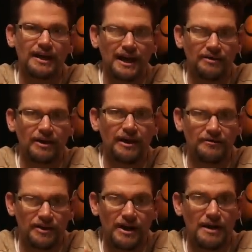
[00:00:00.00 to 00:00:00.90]
have a
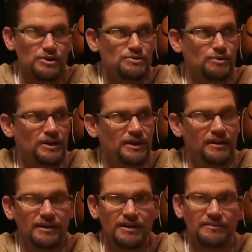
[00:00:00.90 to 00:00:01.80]
heavier hammer spring to
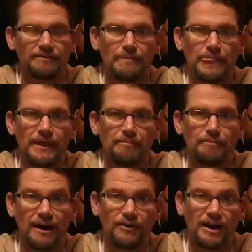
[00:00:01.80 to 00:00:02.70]
get a lot of uh,
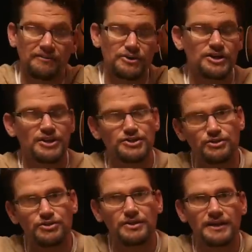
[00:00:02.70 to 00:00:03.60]
power out of your shots. You
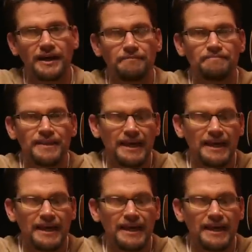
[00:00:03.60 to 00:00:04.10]
can tune it down.